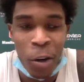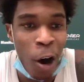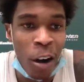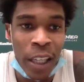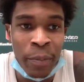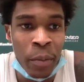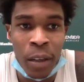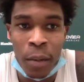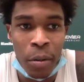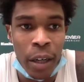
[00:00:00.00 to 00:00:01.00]
keep him in
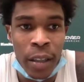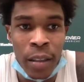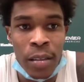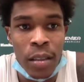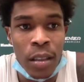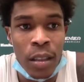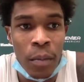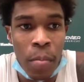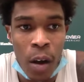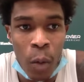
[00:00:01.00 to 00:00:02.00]
our prayers
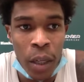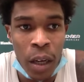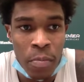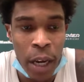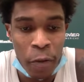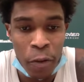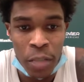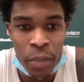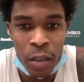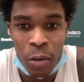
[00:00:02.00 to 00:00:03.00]
and hope he comes back for a
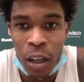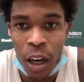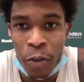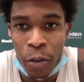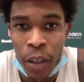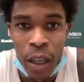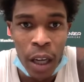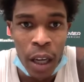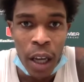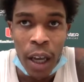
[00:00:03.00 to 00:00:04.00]
speedy recovery.
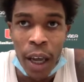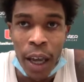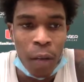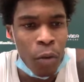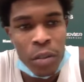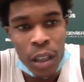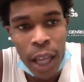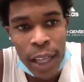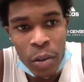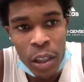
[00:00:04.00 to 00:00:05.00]
And what was the
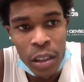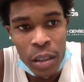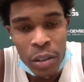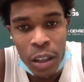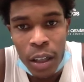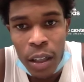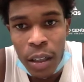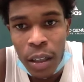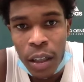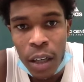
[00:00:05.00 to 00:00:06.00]
last question? I'm sorry.
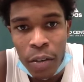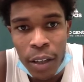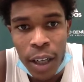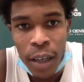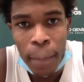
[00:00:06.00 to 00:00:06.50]
I forgot.